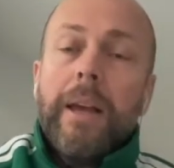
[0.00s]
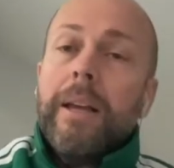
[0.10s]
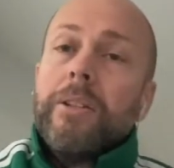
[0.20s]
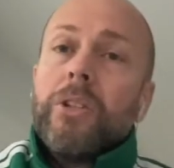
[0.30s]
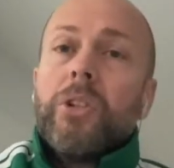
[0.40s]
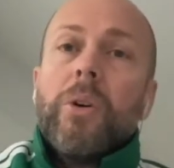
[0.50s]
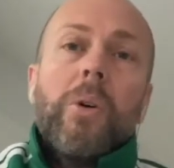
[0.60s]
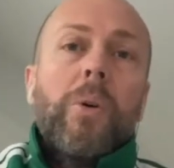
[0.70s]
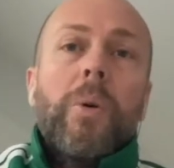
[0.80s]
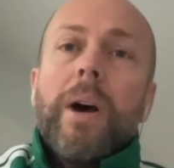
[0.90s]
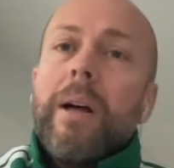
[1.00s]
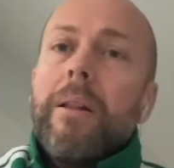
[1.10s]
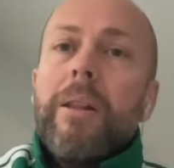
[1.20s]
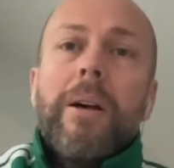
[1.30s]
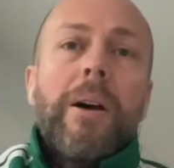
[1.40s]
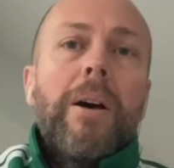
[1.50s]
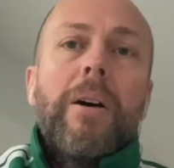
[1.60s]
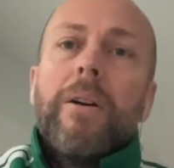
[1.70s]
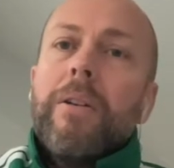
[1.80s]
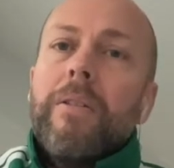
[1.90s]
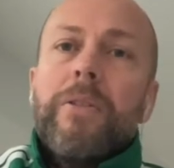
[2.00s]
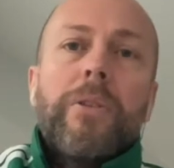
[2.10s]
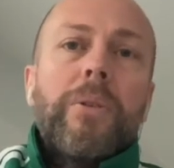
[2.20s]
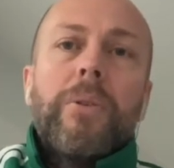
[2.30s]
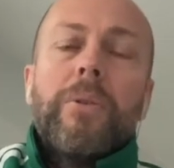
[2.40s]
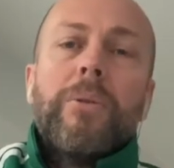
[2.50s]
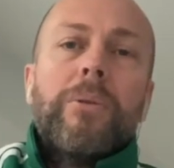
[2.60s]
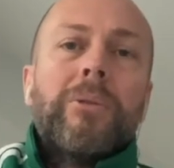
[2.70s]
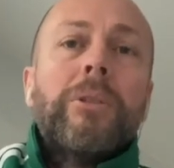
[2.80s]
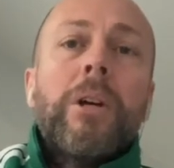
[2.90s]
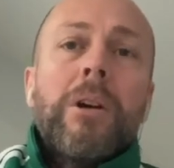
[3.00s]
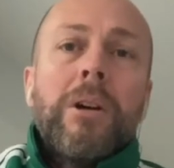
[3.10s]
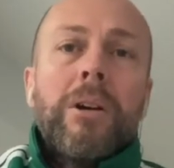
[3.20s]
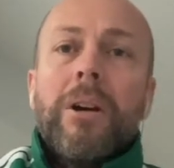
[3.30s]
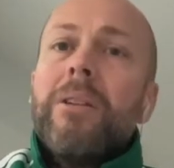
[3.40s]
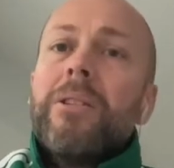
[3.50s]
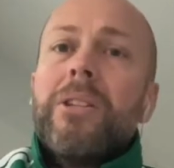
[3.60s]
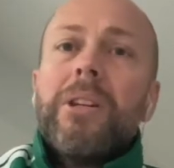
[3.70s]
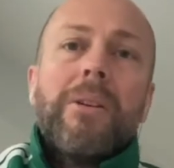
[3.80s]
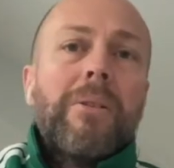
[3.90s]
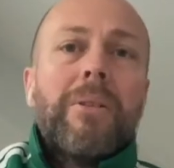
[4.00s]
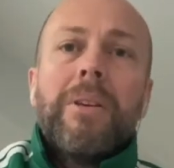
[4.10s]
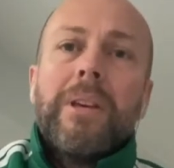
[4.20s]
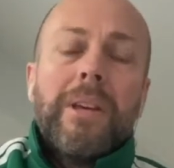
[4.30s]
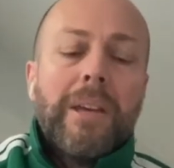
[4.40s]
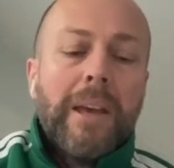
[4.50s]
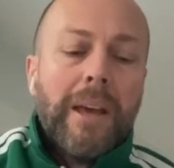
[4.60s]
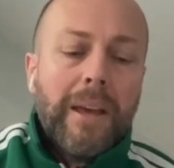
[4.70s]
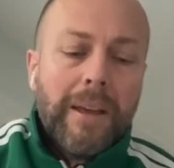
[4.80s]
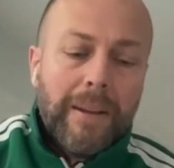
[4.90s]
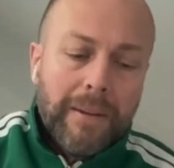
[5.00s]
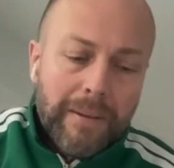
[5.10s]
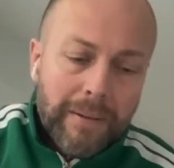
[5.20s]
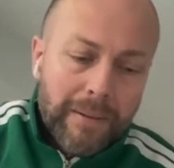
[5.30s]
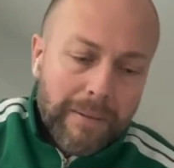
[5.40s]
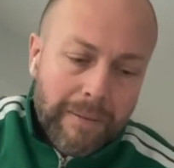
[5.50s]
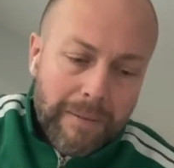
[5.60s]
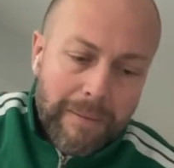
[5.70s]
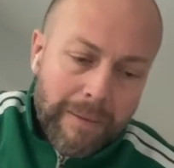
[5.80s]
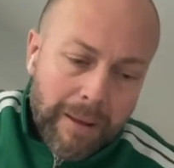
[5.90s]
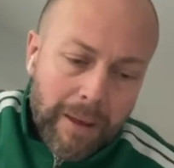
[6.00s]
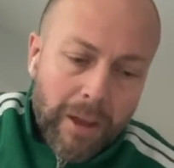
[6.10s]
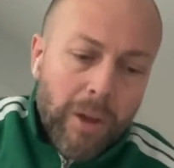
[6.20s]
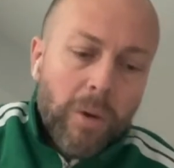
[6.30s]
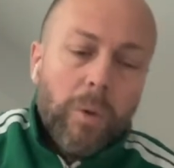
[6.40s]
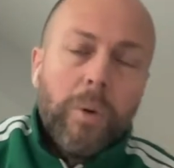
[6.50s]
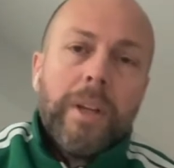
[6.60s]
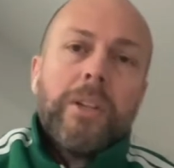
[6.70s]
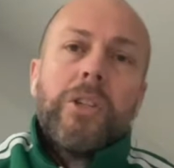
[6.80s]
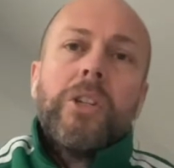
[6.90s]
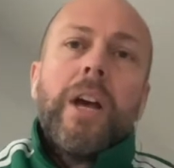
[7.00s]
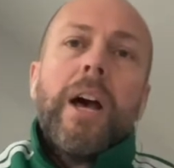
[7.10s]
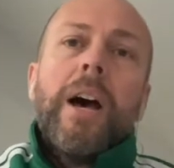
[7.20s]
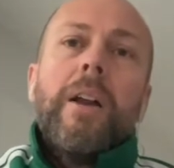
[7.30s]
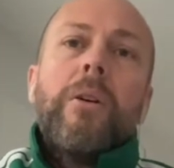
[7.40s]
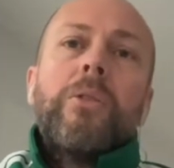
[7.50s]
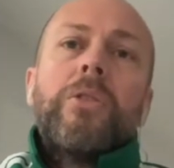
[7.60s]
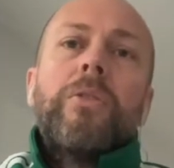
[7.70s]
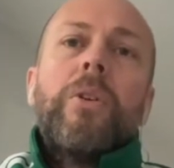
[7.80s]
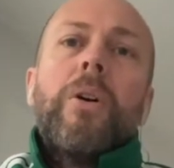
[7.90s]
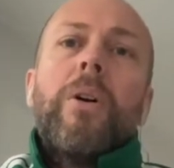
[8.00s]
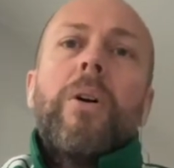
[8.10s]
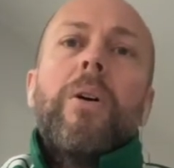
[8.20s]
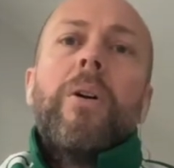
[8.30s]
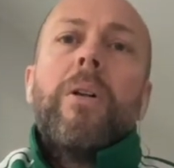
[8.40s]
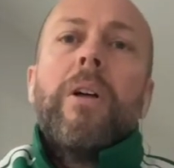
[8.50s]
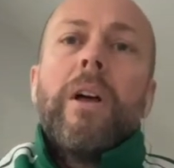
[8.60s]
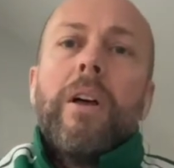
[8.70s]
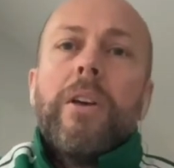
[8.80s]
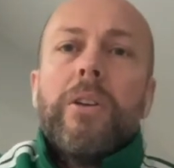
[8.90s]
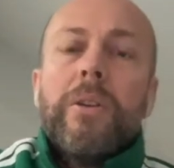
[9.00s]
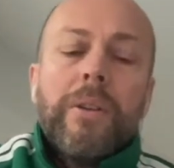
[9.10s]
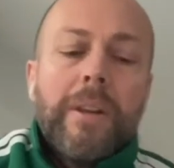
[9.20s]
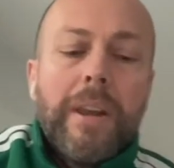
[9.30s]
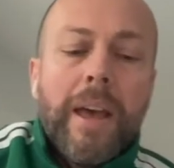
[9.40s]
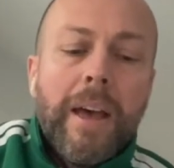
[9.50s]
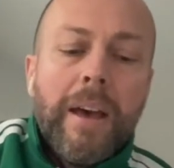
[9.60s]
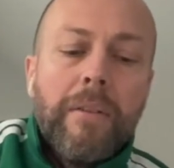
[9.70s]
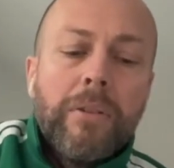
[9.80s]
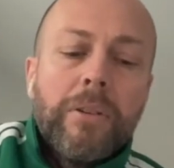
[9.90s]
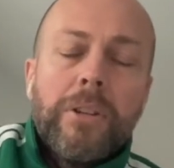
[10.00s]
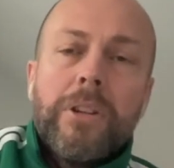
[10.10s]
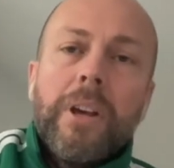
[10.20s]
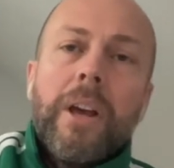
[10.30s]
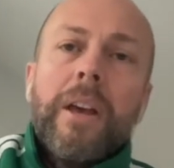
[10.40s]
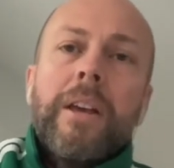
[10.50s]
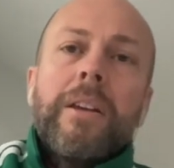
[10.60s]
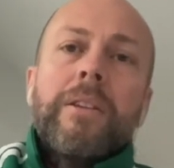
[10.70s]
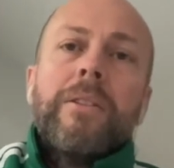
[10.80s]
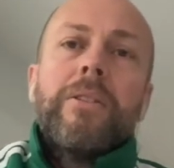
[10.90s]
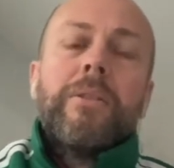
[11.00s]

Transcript: And so I love you until the end When shadows fall, you never change